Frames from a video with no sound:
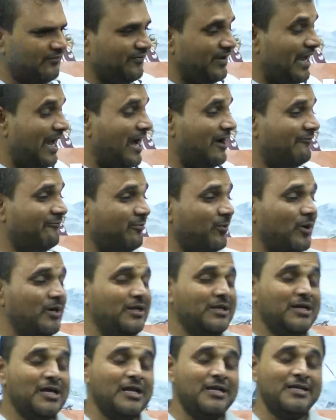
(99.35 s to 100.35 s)
We have
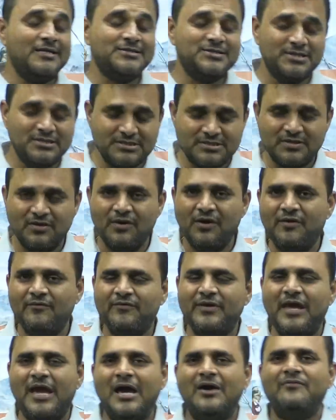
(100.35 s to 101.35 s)
political reasons,
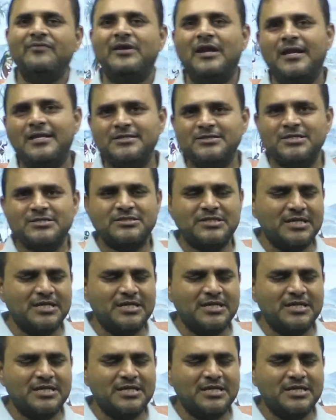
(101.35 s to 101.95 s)
we have religious